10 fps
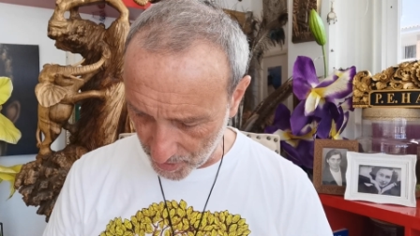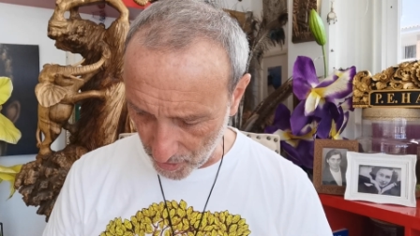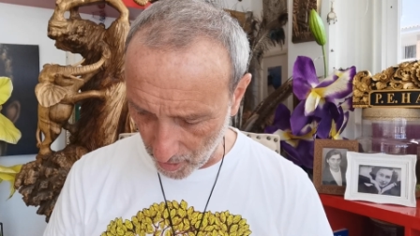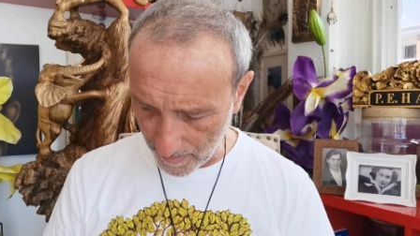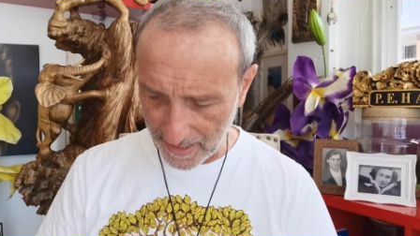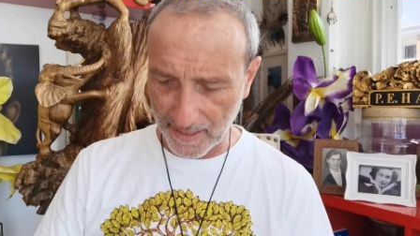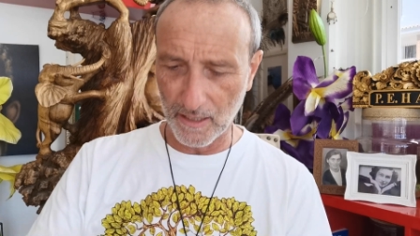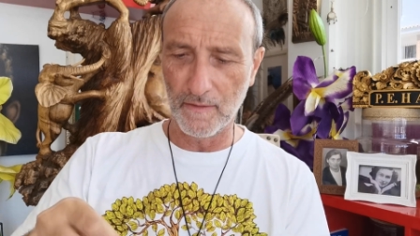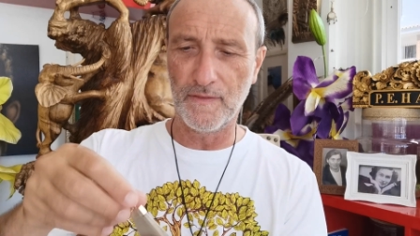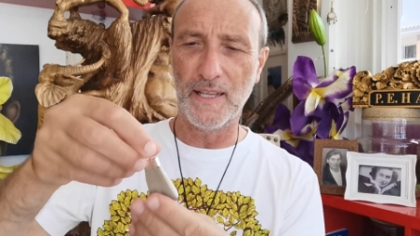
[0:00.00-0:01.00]
so many
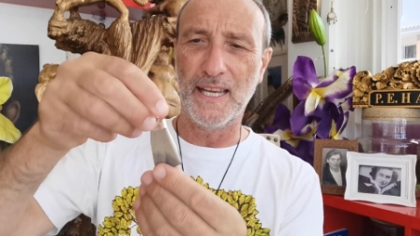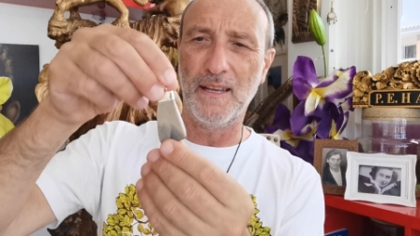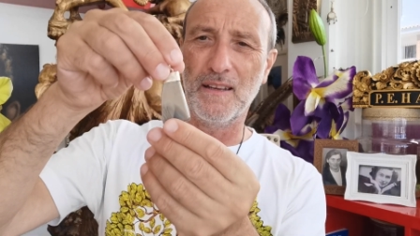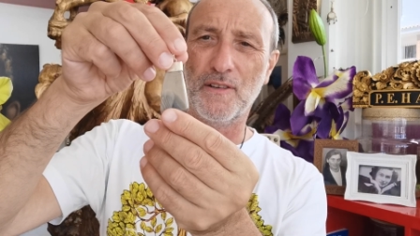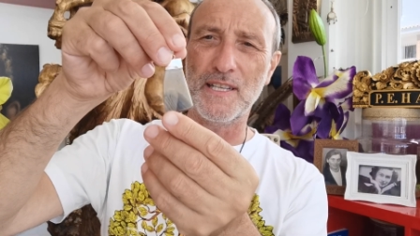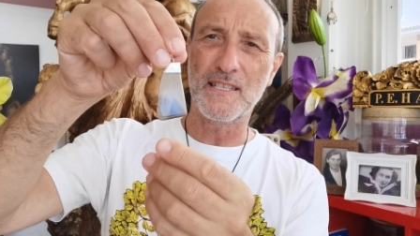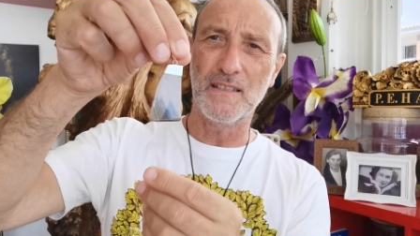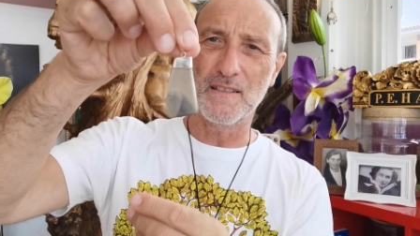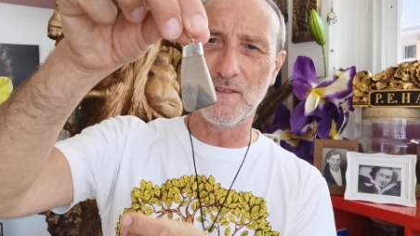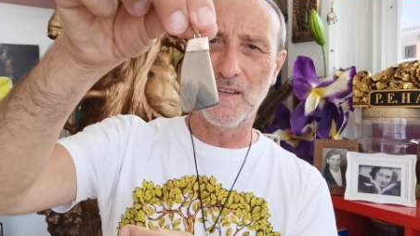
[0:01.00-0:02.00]
lovely
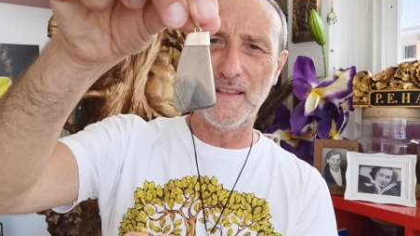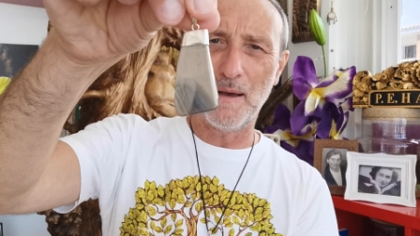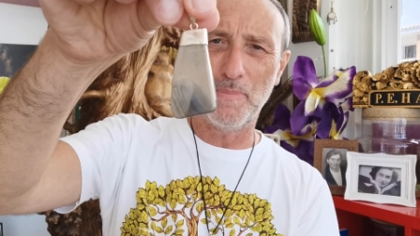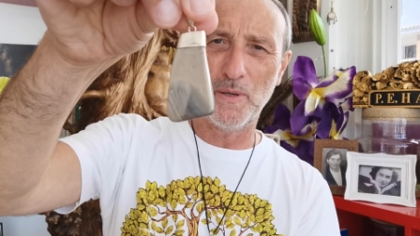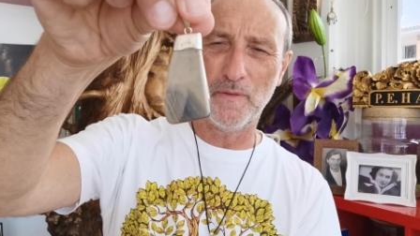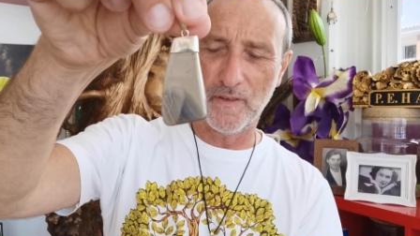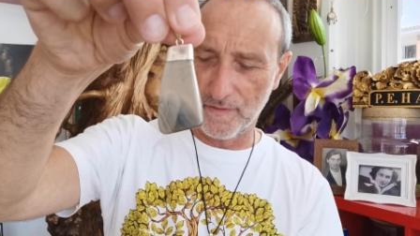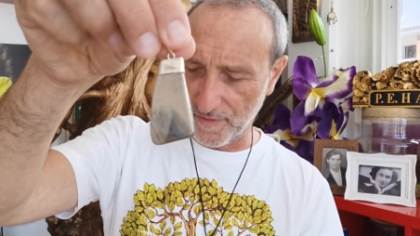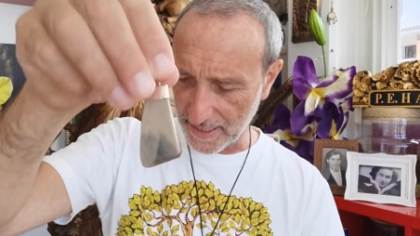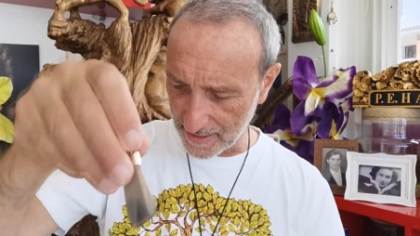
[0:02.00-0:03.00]
crystals. Look at that beautiful
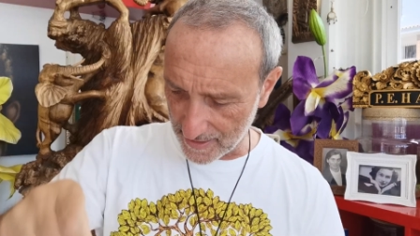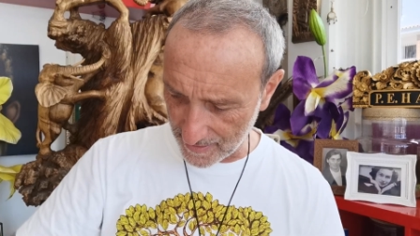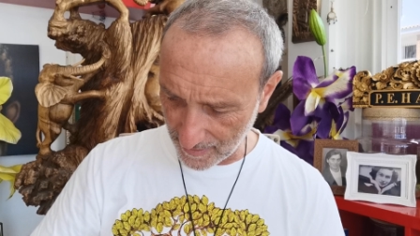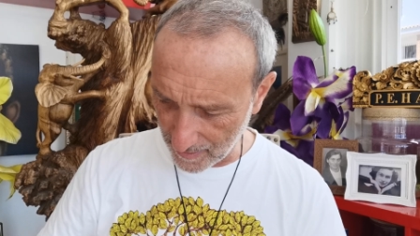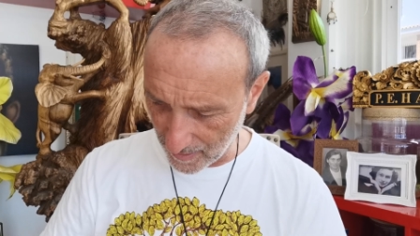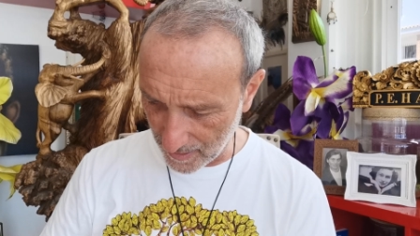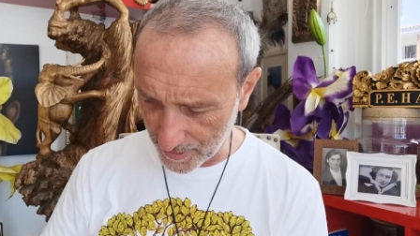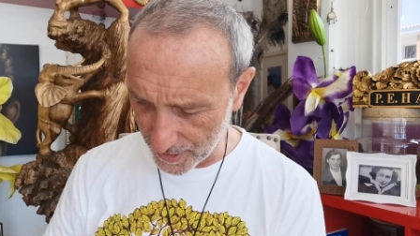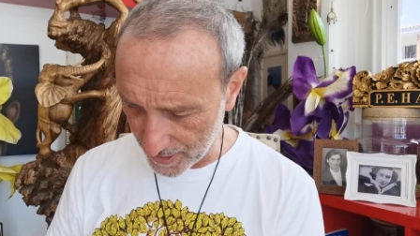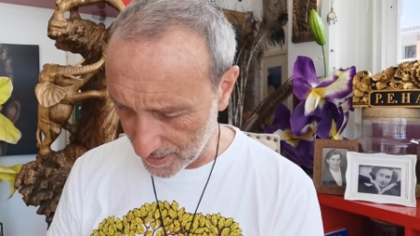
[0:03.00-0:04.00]
flint,
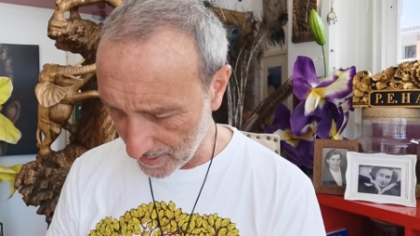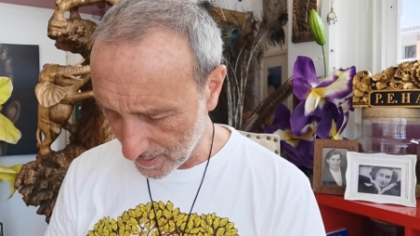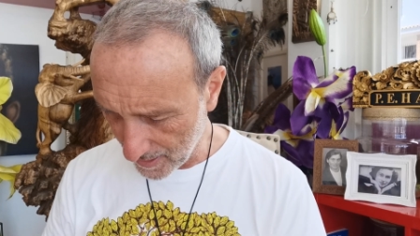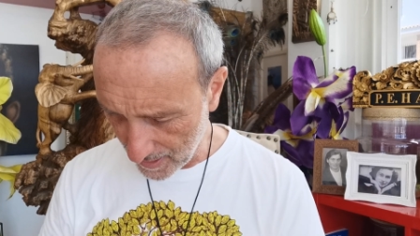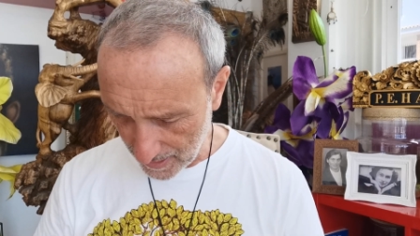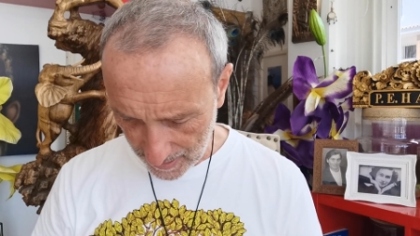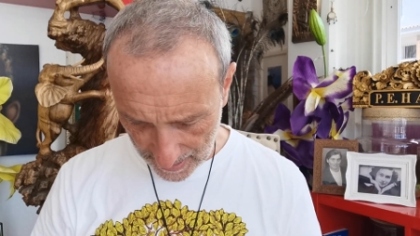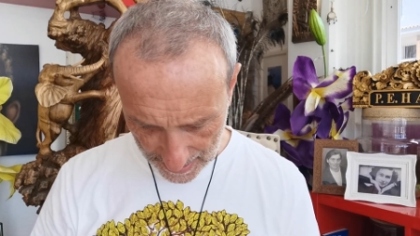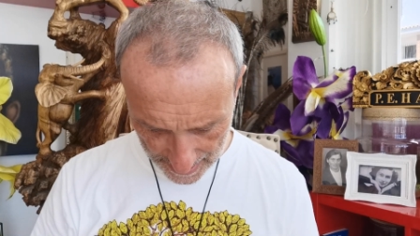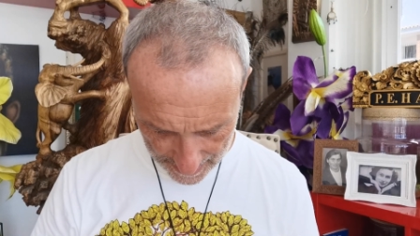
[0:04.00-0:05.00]
gorgeous.
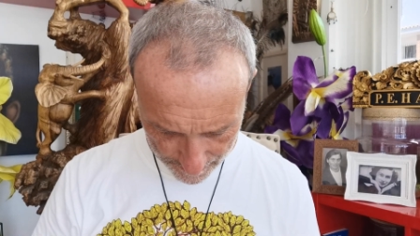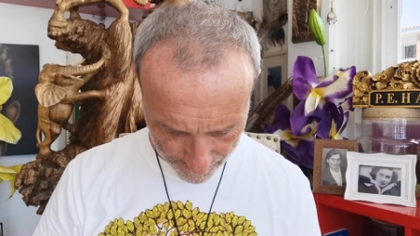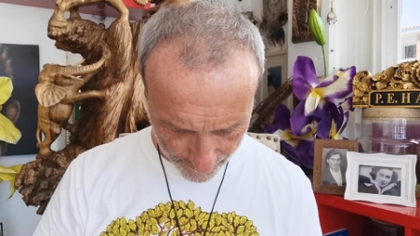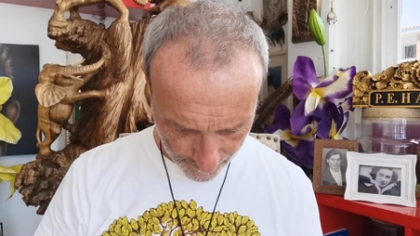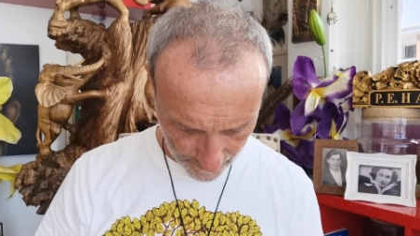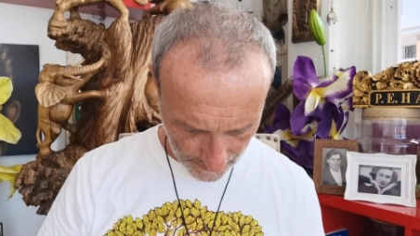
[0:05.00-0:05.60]
Um,